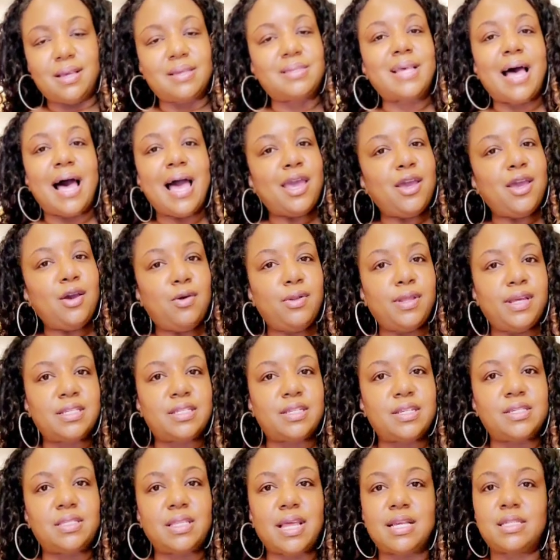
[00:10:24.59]
is
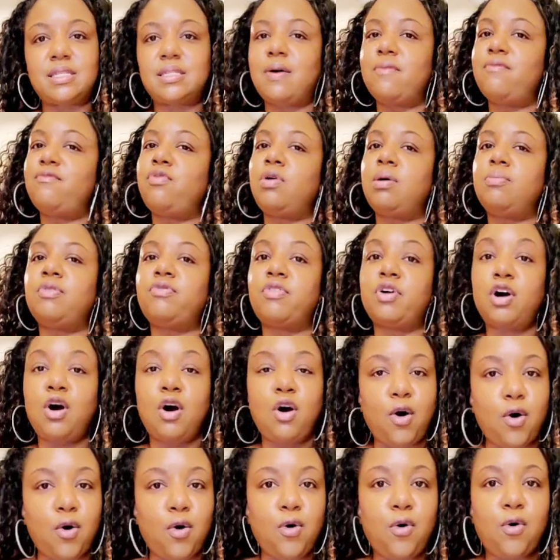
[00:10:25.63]
just like some form of a
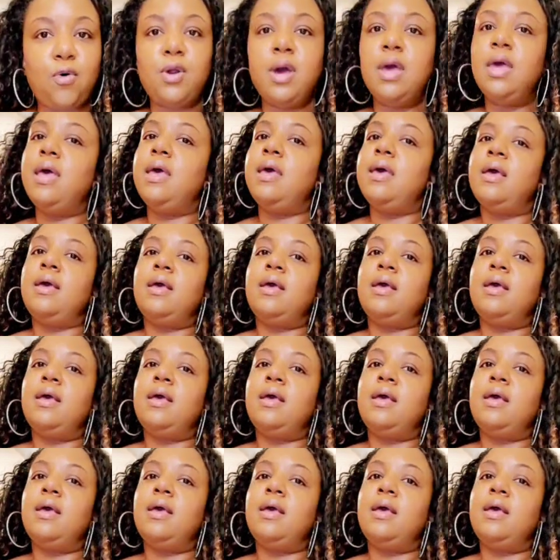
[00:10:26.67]
cold,